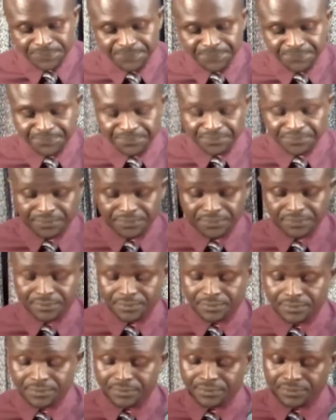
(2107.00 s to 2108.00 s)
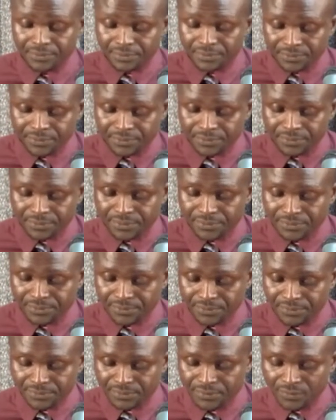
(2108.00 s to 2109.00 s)

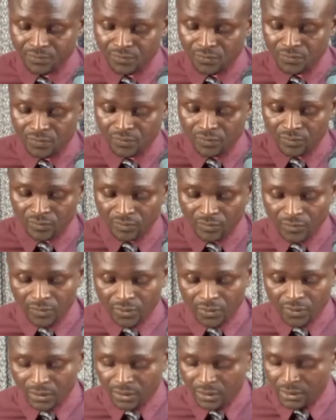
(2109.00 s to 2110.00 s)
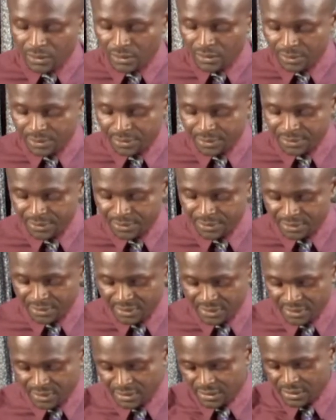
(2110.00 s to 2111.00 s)

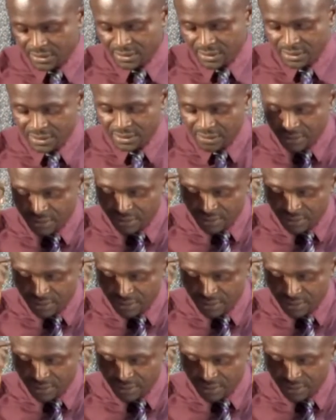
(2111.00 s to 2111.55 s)
No one is speaking in this clip.